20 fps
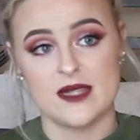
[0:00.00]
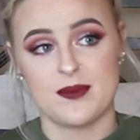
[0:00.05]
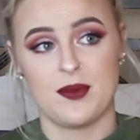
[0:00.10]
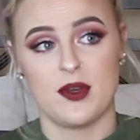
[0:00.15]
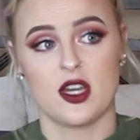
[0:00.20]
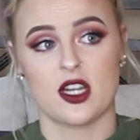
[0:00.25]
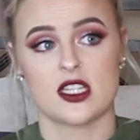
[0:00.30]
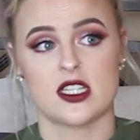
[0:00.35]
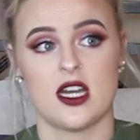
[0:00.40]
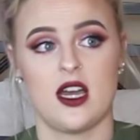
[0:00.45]

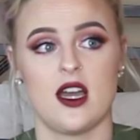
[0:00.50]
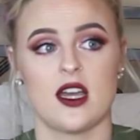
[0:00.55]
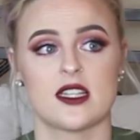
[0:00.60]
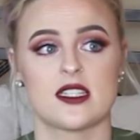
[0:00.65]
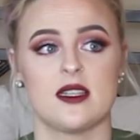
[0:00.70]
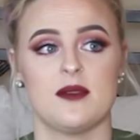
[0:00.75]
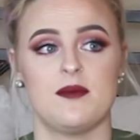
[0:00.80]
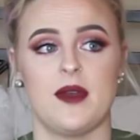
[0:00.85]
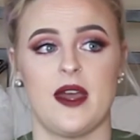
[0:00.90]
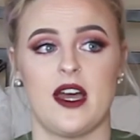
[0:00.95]
book
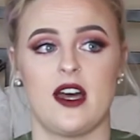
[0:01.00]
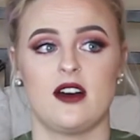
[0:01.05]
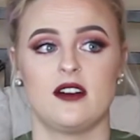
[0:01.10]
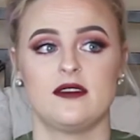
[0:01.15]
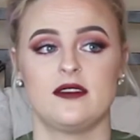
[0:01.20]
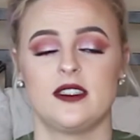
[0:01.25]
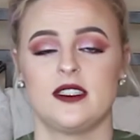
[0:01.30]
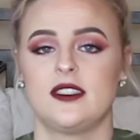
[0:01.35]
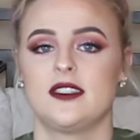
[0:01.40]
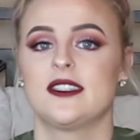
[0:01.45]
talks
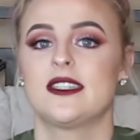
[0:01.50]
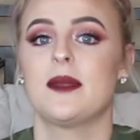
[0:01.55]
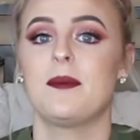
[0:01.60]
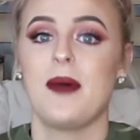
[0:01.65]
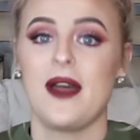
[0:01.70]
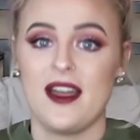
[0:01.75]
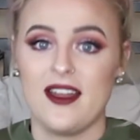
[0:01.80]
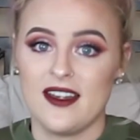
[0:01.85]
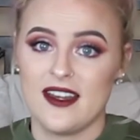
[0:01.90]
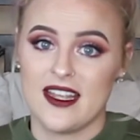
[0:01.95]
about the
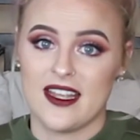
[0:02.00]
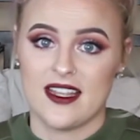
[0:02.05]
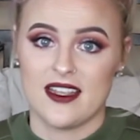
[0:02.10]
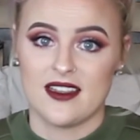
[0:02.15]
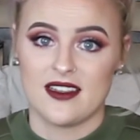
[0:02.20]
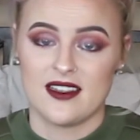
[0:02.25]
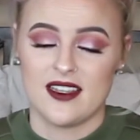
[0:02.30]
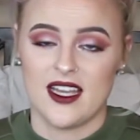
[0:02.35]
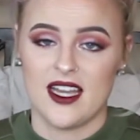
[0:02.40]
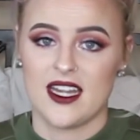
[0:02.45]

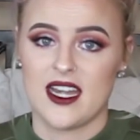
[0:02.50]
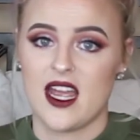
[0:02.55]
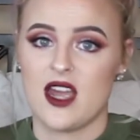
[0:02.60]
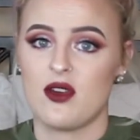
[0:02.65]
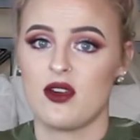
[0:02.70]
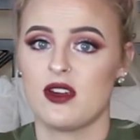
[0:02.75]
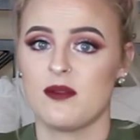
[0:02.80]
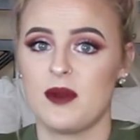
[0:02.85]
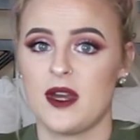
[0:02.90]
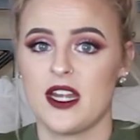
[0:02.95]
body and how
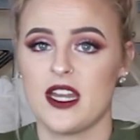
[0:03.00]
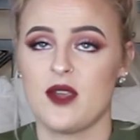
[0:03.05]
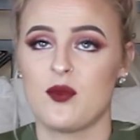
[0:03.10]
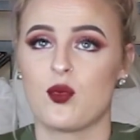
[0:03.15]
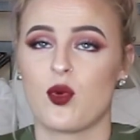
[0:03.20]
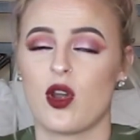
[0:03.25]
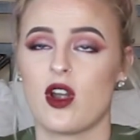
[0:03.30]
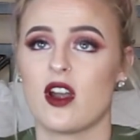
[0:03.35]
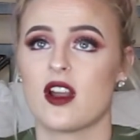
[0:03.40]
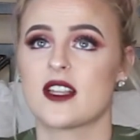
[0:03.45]
our body
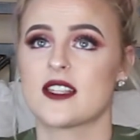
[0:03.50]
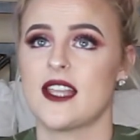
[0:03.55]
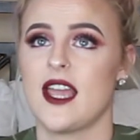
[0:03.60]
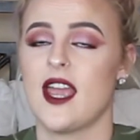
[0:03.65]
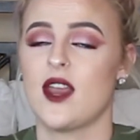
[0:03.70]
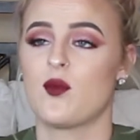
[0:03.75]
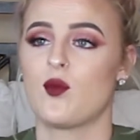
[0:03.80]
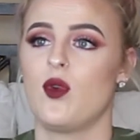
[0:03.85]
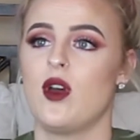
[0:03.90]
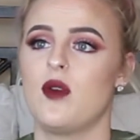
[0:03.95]
works
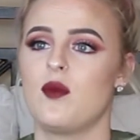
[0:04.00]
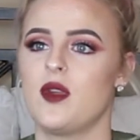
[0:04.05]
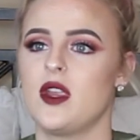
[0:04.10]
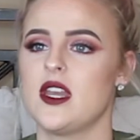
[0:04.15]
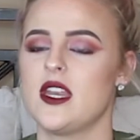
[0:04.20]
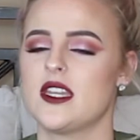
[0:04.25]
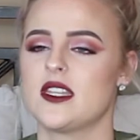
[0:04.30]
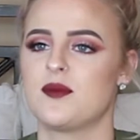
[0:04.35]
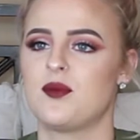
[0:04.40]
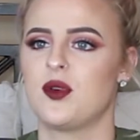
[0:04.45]
and what we
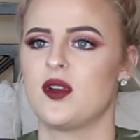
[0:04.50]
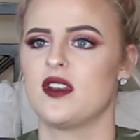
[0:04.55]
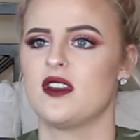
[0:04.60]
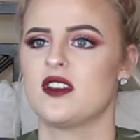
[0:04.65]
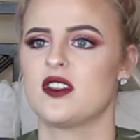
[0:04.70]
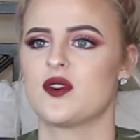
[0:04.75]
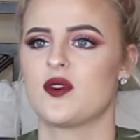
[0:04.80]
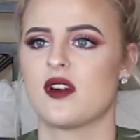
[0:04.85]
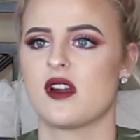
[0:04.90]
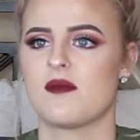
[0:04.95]
need to put
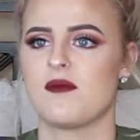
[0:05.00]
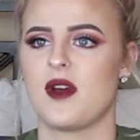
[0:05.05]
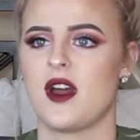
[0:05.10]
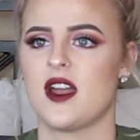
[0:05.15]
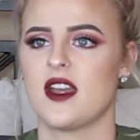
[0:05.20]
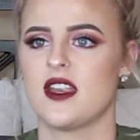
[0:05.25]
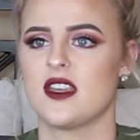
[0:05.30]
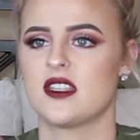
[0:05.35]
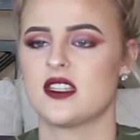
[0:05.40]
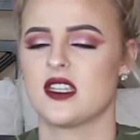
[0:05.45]
into our
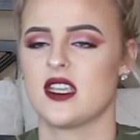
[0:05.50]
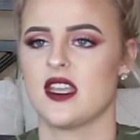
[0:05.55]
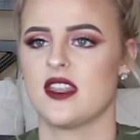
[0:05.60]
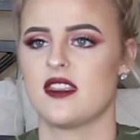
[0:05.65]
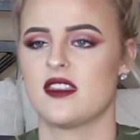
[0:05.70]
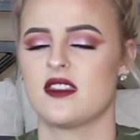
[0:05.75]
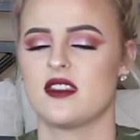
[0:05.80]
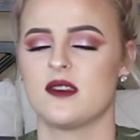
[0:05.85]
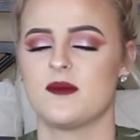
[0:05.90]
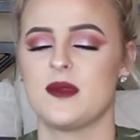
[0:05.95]
body to
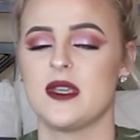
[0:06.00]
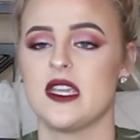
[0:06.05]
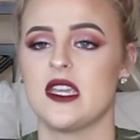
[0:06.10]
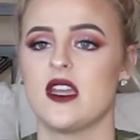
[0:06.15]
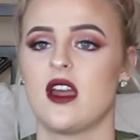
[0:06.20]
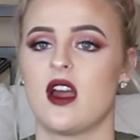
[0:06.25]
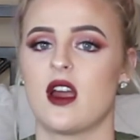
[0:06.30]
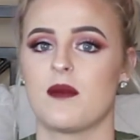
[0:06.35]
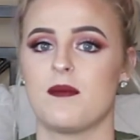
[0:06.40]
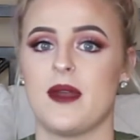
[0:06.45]
get to be
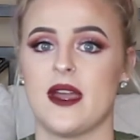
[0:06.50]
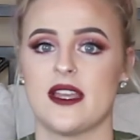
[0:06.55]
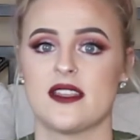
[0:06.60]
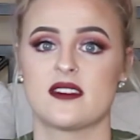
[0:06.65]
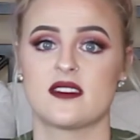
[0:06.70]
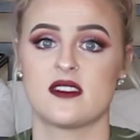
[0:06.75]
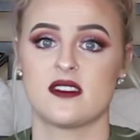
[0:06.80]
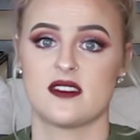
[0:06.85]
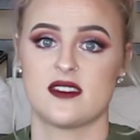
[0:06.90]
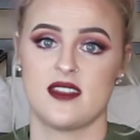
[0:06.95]
our
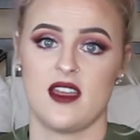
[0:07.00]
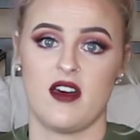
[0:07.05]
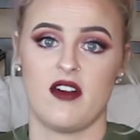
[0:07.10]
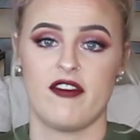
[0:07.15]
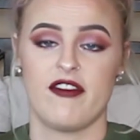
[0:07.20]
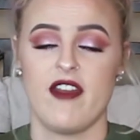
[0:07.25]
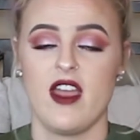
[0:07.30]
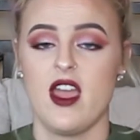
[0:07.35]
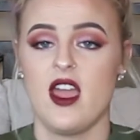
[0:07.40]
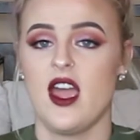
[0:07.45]
best
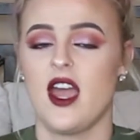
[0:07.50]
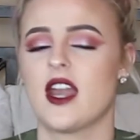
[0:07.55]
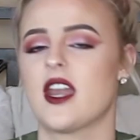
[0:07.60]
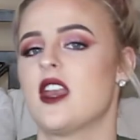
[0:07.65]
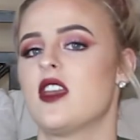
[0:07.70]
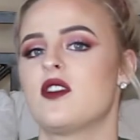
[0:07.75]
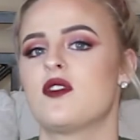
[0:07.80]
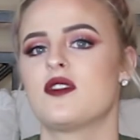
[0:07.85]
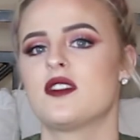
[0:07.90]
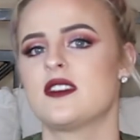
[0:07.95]
self. And
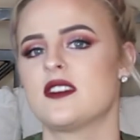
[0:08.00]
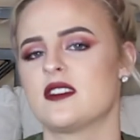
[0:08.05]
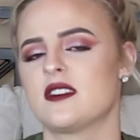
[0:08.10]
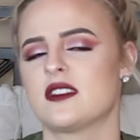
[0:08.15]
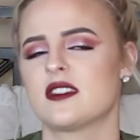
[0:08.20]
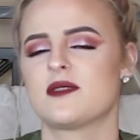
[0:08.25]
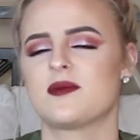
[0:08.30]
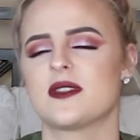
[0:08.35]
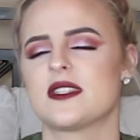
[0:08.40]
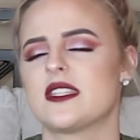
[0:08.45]
I know this
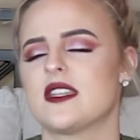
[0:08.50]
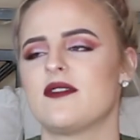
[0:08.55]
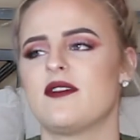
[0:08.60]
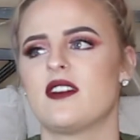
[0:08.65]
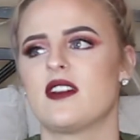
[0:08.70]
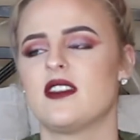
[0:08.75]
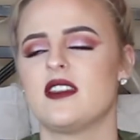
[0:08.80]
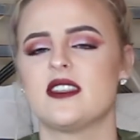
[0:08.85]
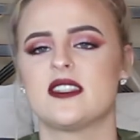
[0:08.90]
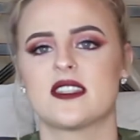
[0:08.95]
isn't
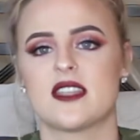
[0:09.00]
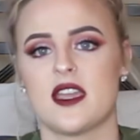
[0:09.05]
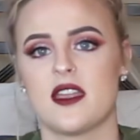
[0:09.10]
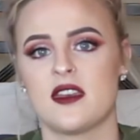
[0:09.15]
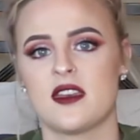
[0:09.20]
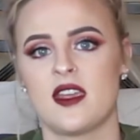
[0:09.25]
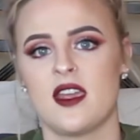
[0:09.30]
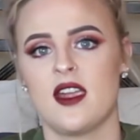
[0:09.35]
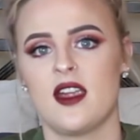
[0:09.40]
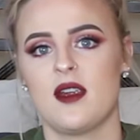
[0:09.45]
specifically
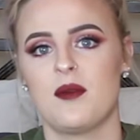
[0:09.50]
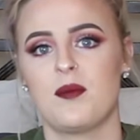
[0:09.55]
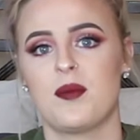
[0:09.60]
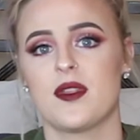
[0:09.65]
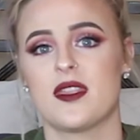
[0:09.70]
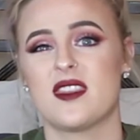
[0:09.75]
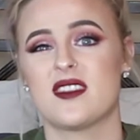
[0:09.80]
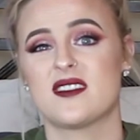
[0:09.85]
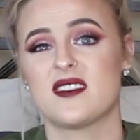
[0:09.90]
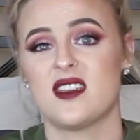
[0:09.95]
skincare,
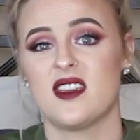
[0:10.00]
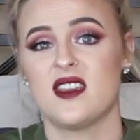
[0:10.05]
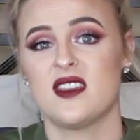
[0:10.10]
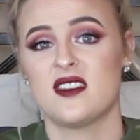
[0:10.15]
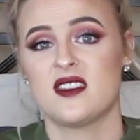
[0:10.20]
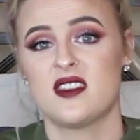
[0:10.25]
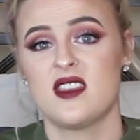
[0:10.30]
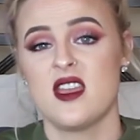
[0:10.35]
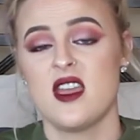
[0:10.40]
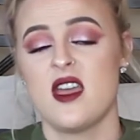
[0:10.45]
but this
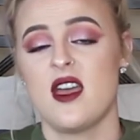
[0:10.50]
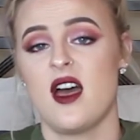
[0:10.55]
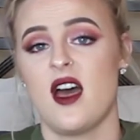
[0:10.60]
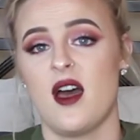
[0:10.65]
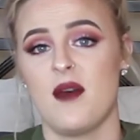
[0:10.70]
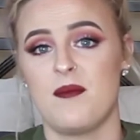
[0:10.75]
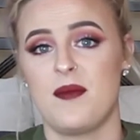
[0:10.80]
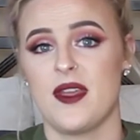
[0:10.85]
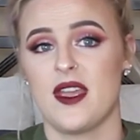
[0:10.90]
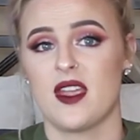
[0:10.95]
is
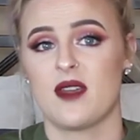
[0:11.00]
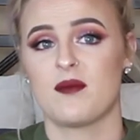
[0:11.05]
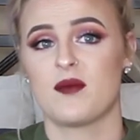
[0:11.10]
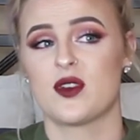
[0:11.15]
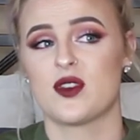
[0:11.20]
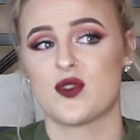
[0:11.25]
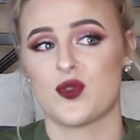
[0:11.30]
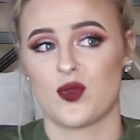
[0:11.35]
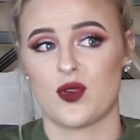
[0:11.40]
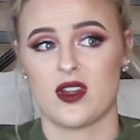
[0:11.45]
a big
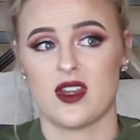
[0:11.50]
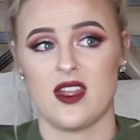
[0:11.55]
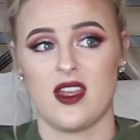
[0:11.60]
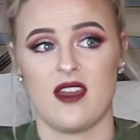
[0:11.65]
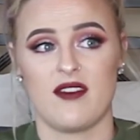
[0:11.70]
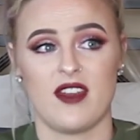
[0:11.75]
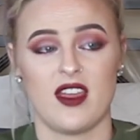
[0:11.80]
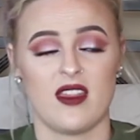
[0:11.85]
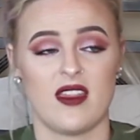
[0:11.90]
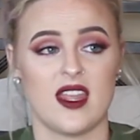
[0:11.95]
majority
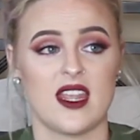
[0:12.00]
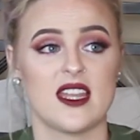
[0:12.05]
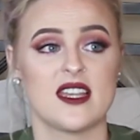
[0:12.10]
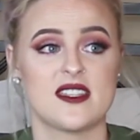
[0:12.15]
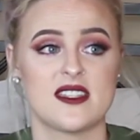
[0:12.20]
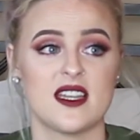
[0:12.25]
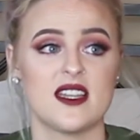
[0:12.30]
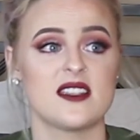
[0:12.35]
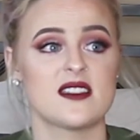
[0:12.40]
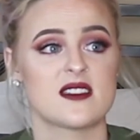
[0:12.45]
of it. Like,
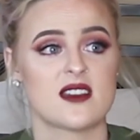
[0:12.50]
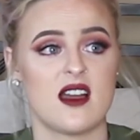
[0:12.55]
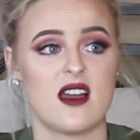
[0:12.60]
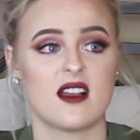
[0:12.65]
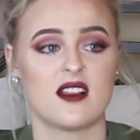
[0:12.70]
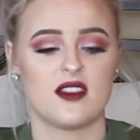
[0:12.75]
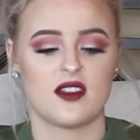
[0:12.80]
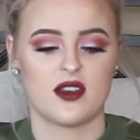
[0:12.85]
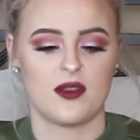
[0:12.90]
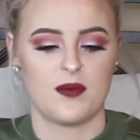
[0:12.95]
it does
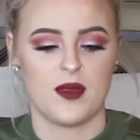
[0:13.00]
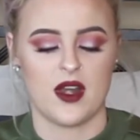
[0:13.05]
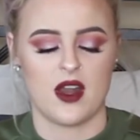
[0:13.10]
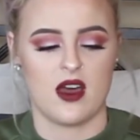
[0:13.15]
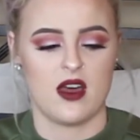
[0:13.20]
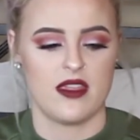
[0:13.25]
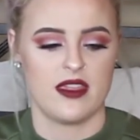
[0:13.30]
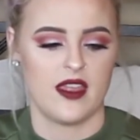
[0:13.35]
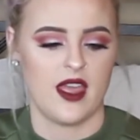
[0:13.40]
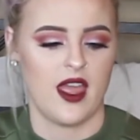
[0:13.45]
talk a little bit
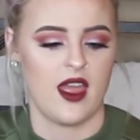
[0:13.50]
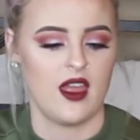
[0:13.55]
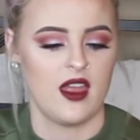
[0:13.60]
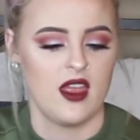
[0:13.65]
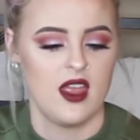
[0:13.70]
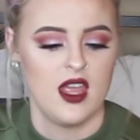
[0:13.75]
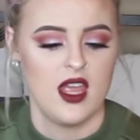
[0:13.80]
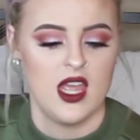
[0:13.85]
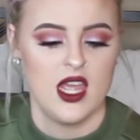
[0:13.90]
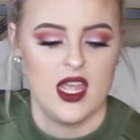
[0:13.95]
on that.
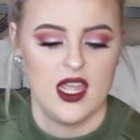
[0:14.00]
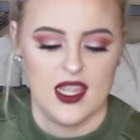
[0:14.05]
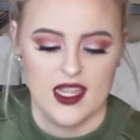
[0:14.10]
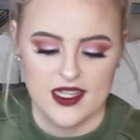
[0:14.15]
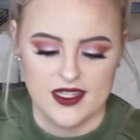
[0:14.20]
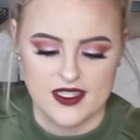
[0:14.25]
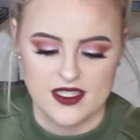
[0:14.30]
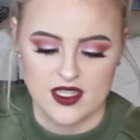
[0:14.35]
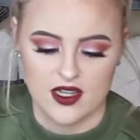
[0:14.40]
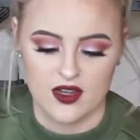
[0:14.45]

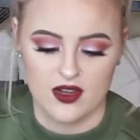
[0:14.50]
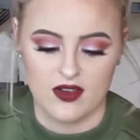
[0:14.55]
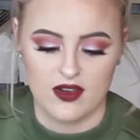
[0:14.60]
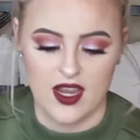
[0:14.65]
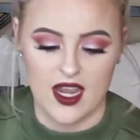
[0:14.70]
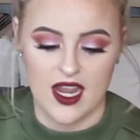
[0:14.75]
And so